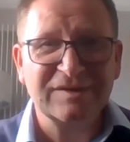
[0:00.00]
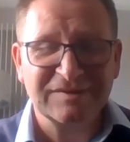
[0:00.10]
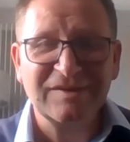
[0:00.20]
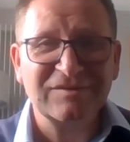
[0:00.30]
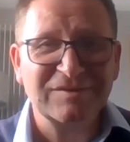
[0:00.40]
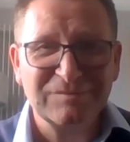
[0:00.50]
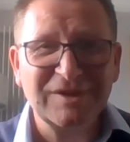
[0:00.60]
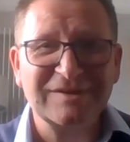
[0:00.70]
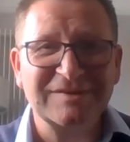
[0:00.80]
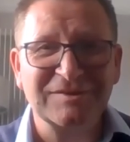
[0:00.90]
sales and
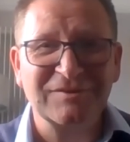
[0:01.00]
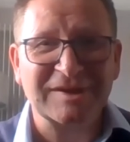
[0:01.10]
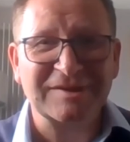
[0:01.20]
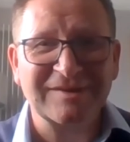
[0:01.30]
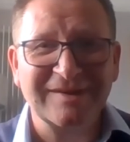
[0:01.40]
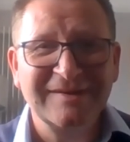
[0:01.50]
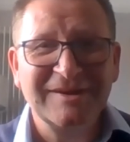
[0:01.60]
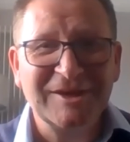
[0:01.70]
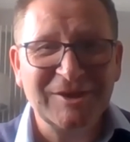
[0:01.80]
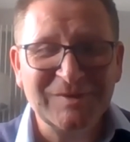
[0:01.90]
marketing director
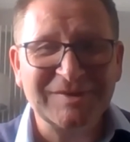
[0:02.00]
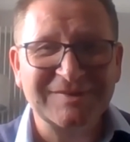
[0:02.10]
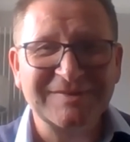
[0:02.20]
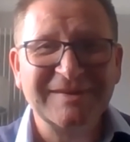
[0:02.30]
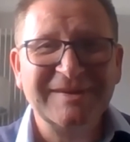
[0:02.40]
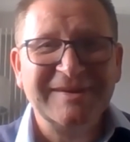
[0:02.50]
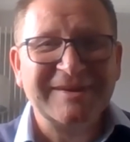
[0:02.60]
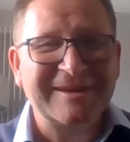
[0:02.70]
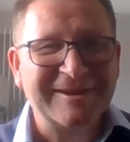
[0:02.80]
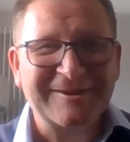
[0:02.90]
who was
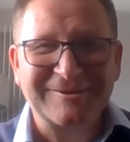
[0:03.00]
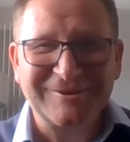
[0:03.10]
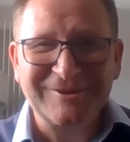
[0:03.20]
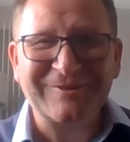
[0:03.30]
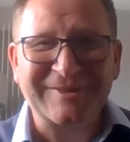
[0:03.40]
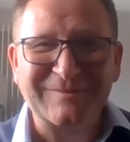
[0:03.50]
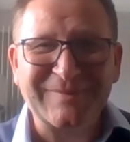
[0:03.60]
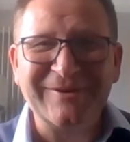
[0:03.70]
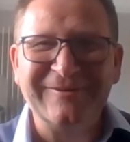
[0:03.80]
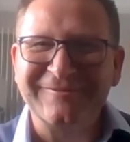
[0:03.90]
like a dog with a
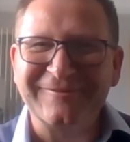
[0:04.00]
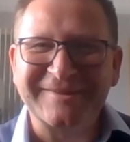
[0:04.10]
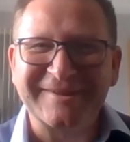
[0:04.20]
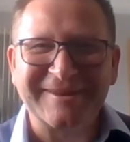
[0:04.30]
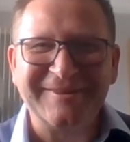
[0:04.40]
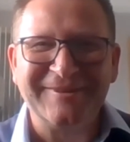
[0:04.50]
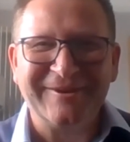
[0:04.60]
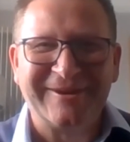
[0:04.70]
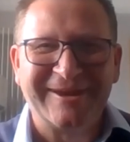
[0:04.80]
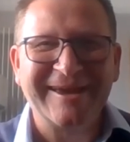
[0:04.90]
bone, as we say in
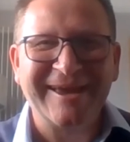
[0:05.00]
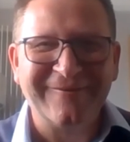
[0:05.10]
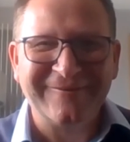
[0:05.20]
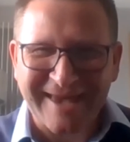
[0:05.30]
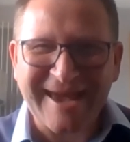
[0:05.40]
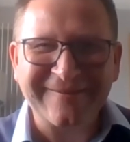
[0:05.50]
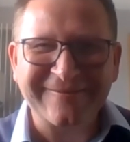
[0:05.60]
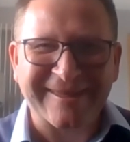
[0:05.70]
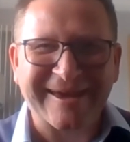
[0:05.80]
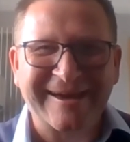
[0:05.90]
the UK. He was out
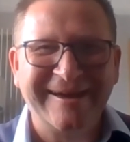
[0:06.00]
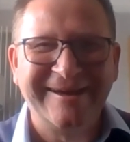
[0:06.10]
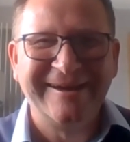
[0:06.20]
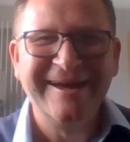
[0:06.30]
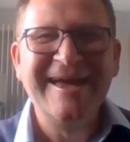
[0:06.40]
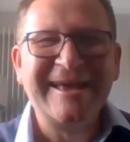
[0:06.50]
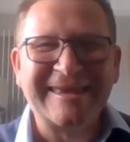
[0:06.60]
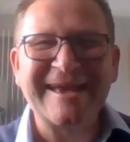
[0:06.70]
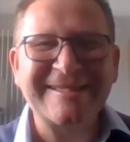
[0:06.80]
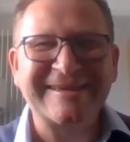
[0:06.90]
there
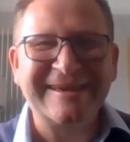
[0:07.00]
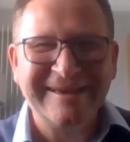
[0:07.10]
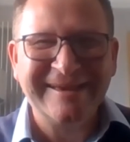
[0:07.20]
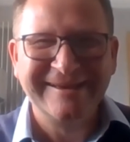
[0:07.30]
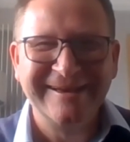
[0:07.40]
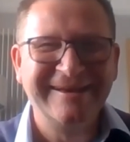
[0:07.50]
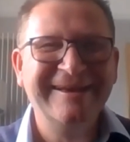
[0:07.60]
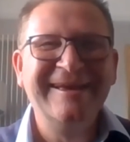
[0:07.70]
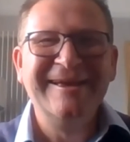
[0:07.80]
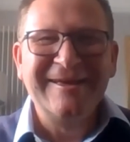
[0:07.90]
getting
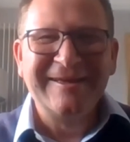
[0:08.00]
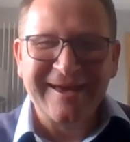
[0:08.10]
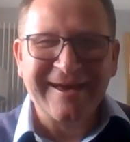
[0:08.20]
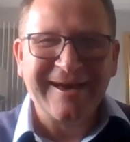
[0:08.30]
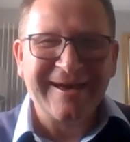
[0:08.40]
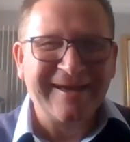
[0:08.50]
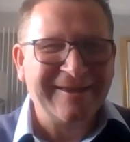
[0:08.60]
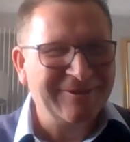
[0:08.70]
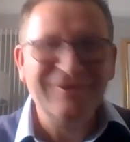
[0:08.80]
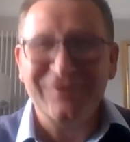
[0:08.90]

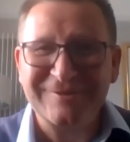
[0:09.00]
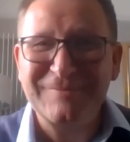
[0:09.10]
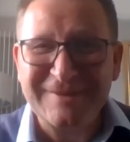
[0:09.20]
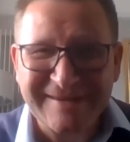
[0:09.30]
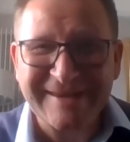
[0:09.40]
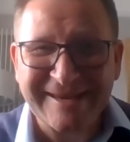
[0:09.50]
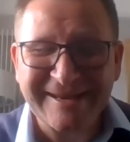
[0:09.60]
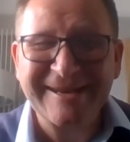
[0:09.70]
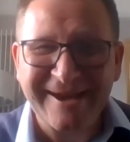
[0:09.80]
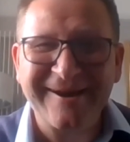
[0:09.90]
not
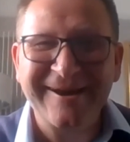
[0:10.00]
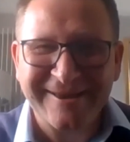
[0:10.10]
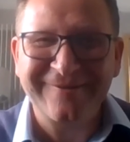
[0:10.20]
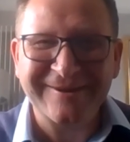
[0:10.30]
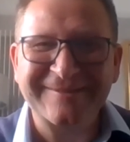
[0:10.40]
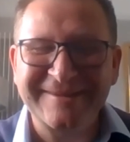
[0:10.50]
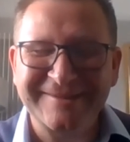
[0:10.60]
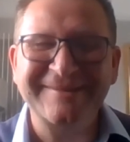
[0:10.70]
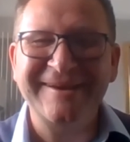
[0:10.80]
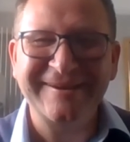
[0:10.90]
particularly high quality
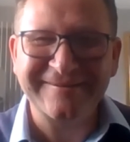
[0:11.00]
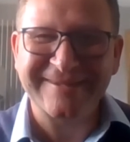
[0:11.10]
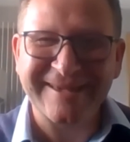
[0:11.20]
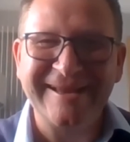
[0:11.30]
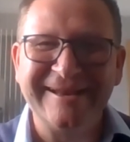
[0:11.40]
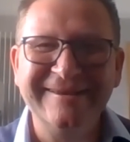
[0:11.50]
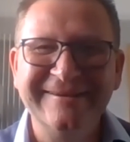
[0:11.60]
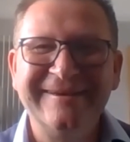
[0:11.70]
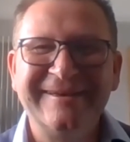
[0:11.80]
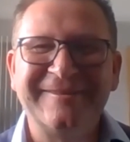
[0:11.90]
sales in,
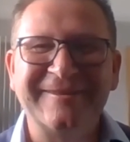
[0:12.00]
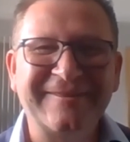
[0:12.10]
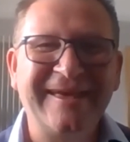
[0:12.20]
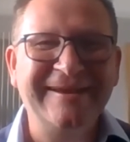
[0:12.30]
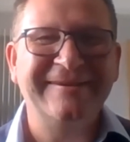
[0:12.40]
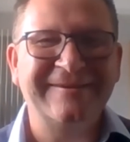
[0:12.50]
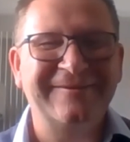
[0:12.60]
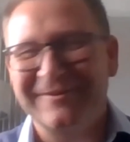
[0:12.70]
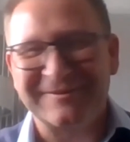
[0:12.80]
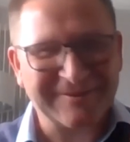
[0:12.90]
that then
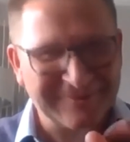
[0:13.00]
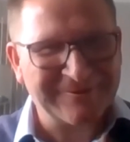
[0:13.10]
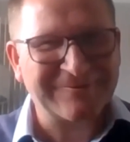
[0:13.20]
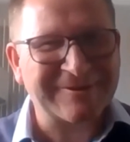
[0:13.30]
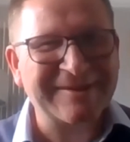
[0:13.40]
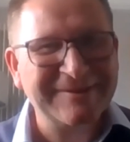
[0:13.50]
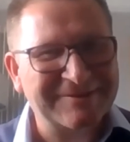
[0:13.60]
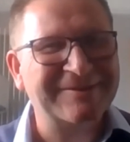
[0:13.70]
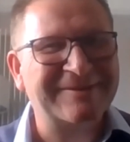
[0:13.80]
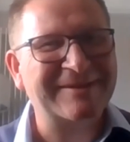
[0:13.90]
the so-called
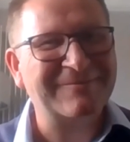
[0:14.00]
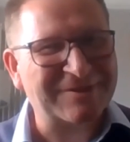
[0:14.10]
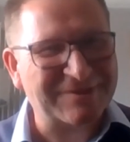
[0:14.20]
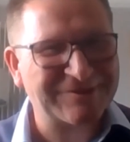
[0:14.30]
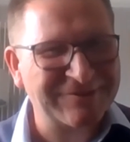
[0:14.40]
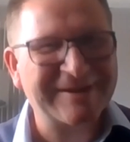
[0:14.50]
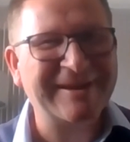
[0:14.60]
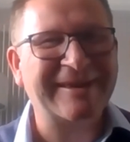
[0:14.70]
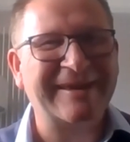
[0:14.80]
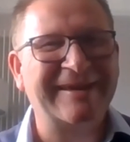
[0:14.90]
retention team was
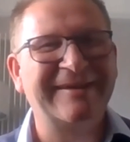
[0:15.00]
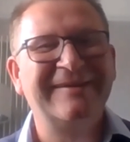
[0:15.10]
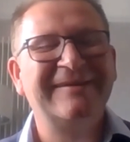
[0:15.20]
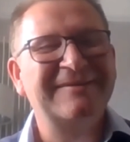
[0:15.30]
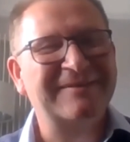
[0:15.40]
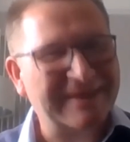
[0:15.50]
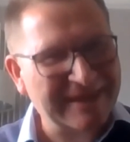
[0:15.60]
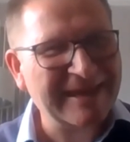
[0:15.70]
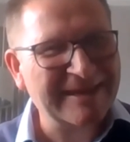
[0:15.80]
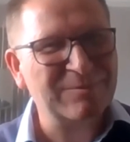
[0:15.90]
struggling to
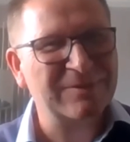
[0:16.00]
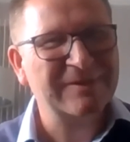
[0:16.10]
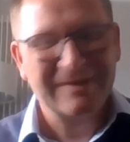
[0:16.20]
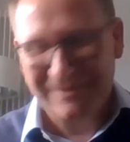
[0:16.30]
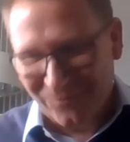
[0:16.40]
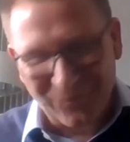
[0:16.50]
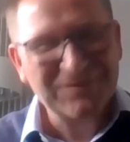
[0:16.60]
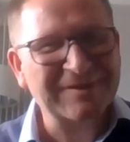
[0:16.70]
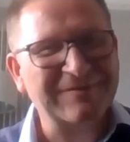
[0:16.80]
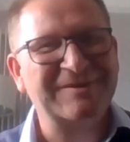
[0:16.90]
keep. It
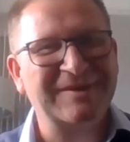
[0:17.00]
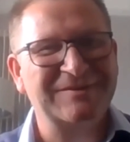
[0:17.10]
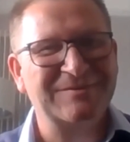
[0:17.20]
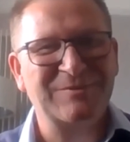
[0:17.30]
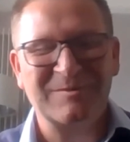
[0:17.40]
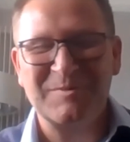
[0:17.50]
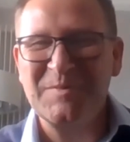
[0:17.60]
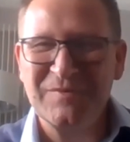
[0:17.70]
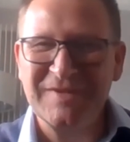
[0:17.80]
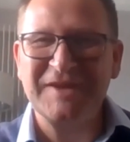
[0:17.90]
wasn't a retention problem,
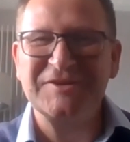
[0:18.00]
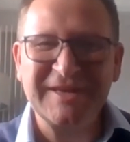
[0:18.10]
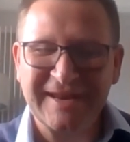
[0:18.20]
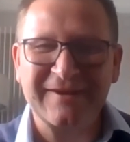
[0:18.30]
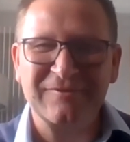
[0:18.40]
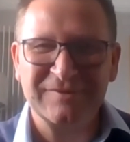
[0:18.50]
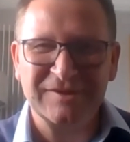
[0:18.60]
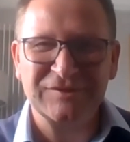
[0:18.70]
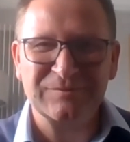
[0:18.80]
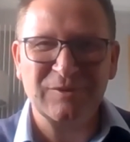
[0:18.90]
it was actually an
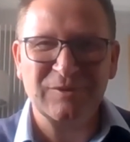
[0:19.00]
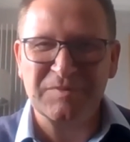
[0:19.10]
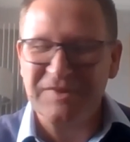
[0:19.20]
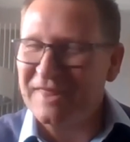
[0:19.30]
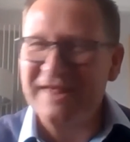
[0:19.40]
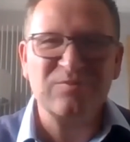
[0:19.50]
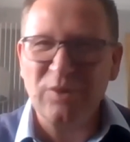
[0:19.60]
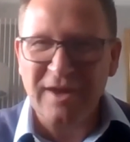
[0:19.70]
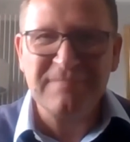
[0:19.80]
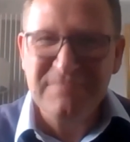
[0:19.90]
acquisition problem. So that's
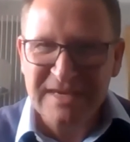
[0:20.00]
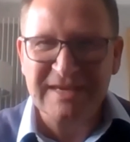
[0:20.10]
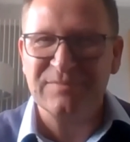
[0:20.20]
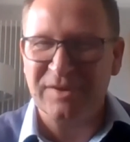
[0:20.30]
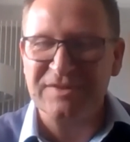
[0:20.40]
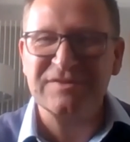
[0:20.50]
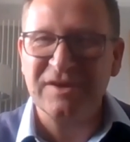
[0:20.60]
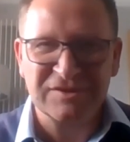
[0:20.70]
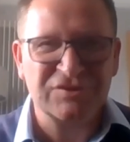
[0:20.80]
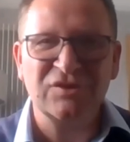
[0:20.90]
what I mean by this
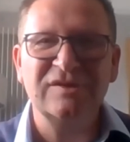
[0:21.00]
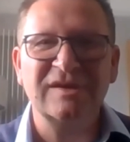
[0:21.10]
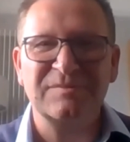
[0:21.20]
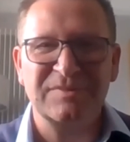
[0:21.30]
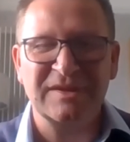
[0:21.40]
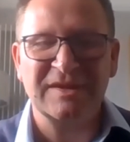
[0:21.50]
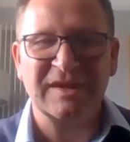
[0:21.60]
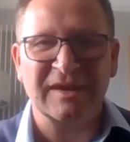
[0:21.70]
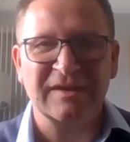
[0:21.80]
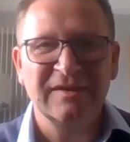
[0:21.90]
kind of joined up
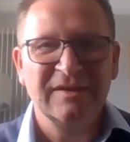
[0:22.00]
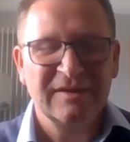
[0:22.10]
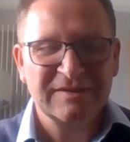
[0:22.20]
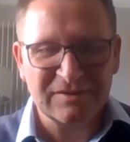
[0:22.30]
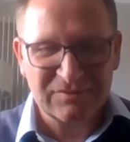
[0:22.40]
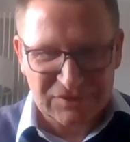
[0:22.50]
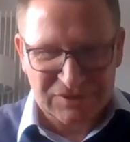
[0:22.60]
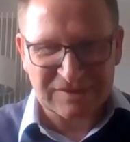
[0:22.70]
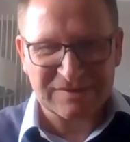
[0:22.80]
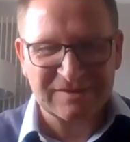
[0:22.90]
thinking. Don't
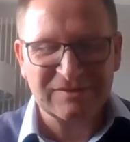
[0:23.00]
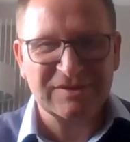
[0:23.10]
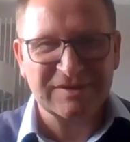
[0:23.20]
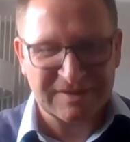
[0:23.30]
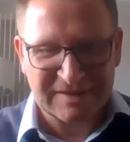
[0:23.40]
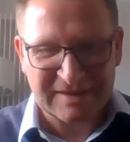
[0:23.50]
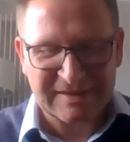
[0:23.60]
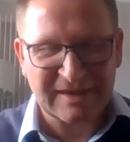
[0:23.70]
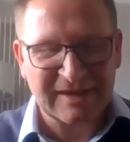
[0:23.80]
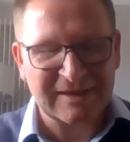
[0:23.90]
just look at the